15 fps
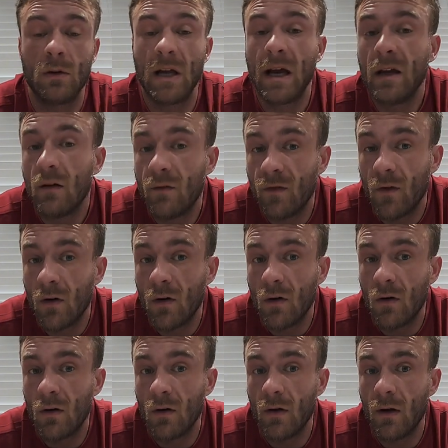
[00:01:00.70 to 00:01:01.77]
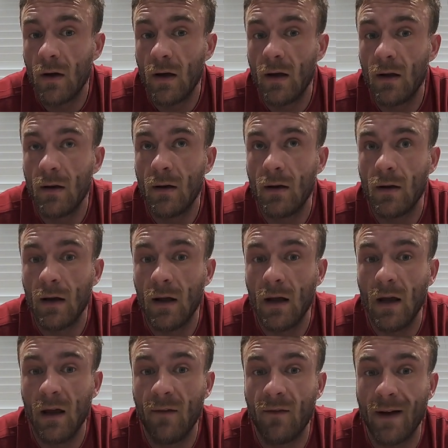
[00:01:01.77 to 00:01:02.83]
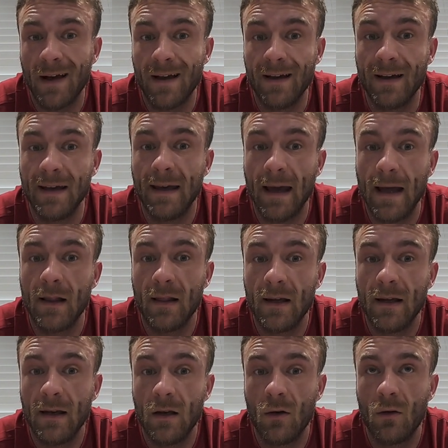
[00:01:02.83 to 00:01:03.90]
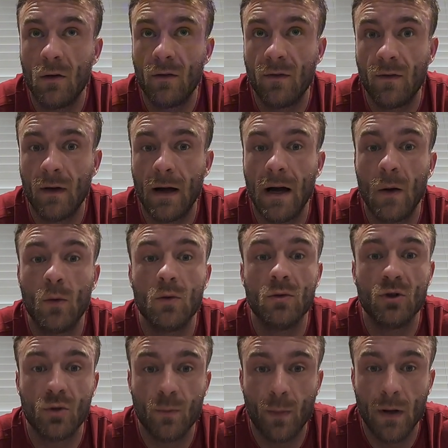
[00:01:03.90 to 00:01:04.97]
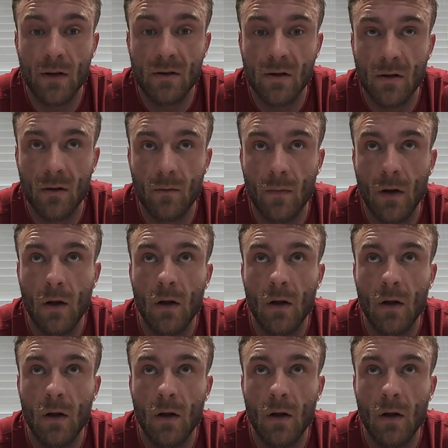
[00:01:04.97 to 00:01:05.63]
diet for, and if I can get lean enough, I will jump into them.